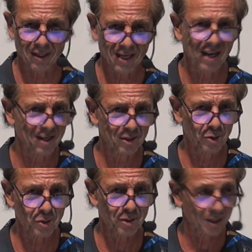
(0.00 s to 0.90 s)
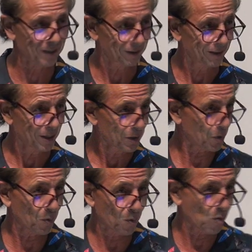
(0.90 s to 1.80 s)
Yeah, Tuesday.
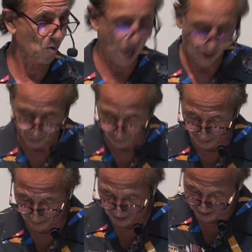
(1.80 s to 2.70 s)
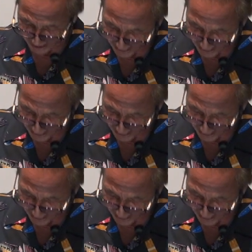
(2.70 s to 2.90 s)
So I don't know if something's going